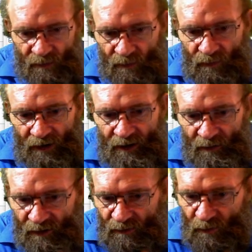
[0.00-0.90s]
play a
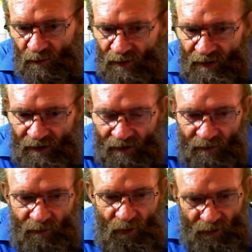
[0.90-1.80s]
bit with
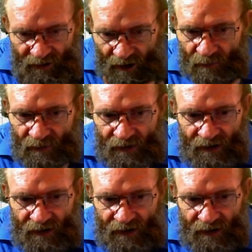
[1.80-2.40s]
more in-depth